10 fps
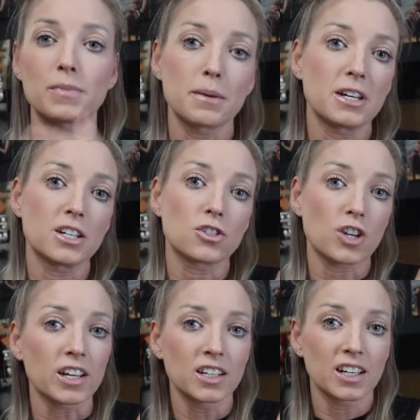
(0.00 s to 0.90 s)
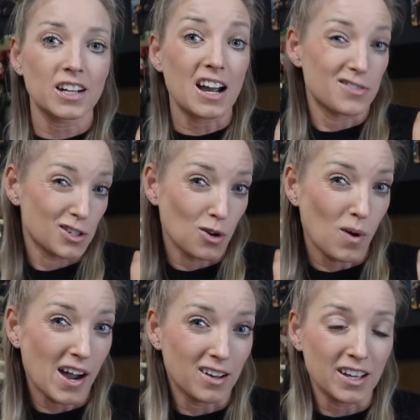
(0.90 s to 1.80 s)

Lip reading: maybe checking it after a while.